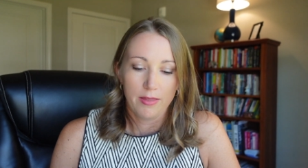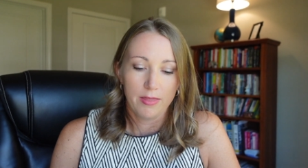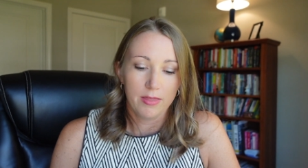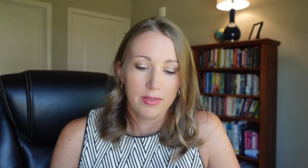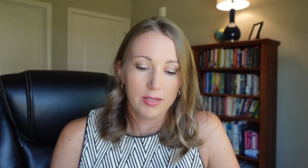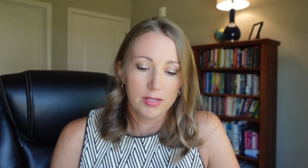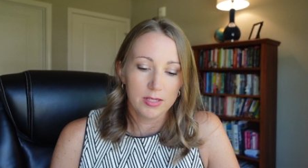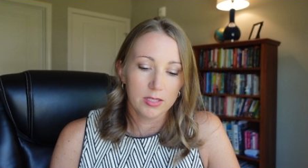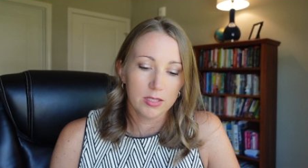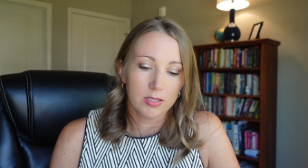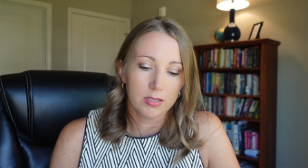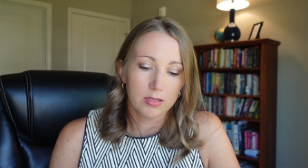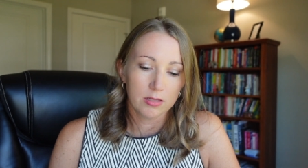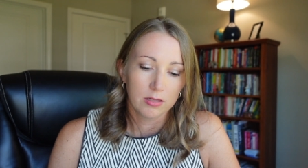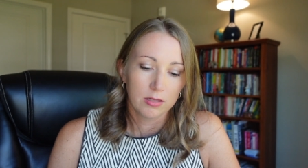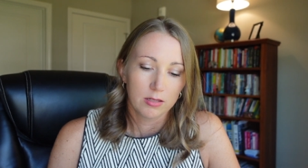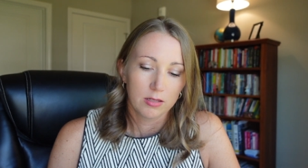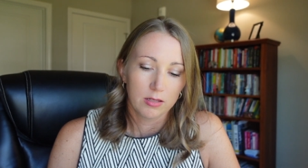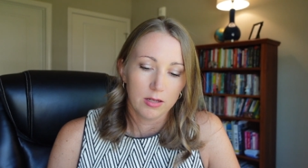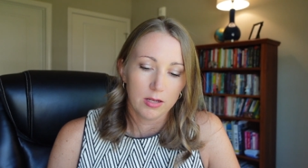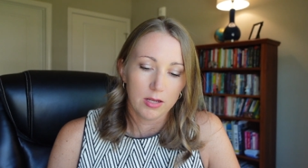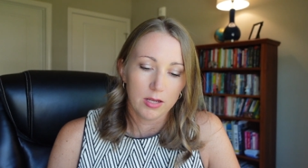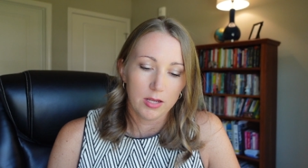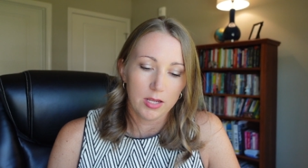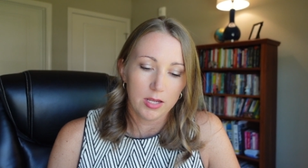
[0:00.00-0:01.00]
This
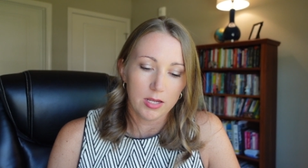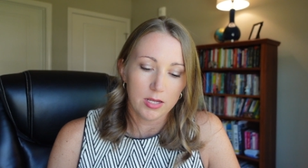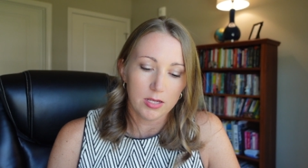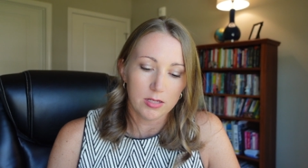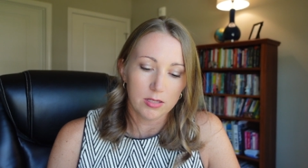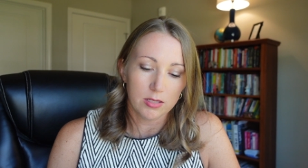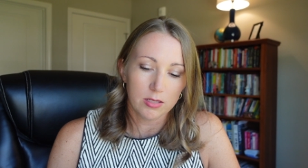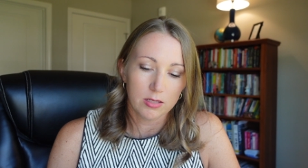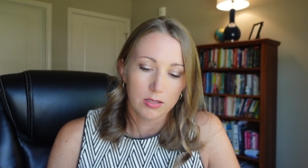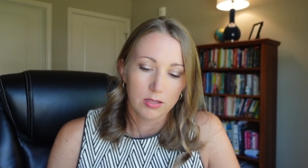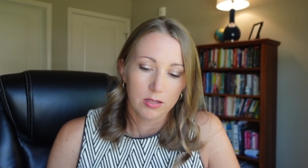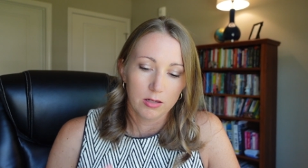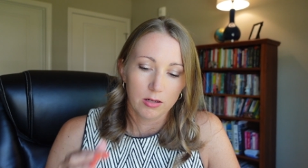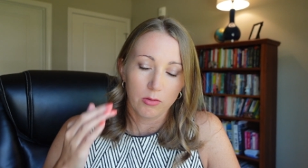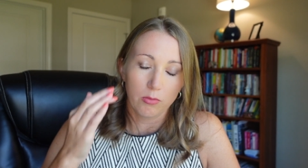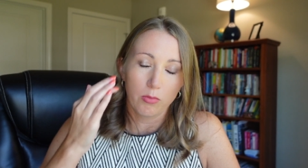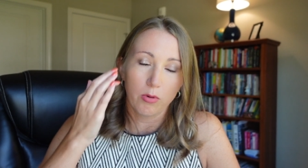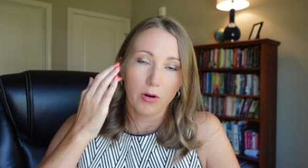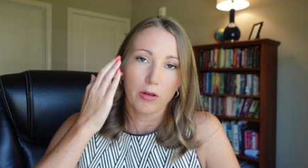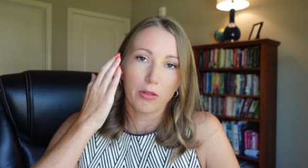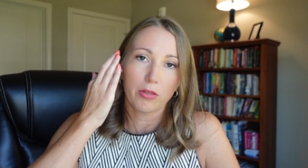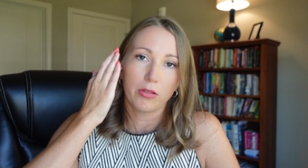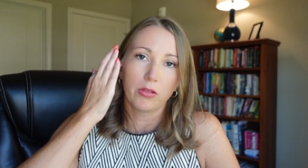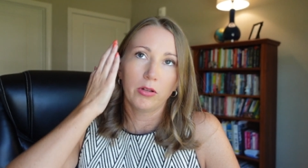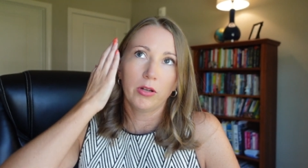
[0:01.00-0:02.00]
is
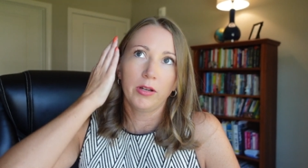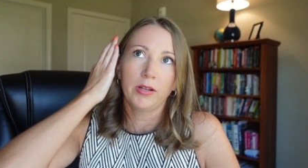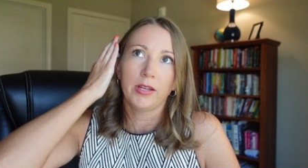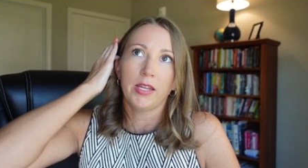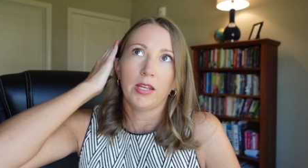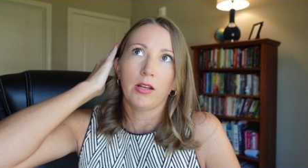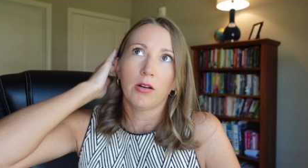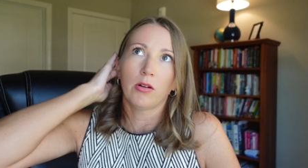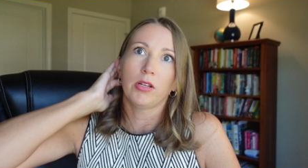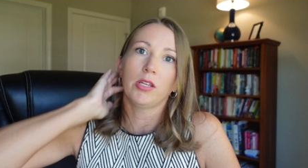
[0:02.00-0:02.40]
worth learning